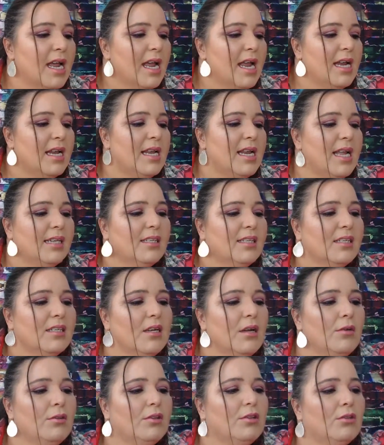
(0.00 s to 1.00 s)
Let's
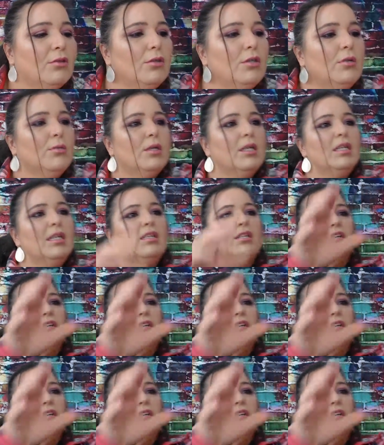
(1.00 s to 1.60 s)
go through. We're going to start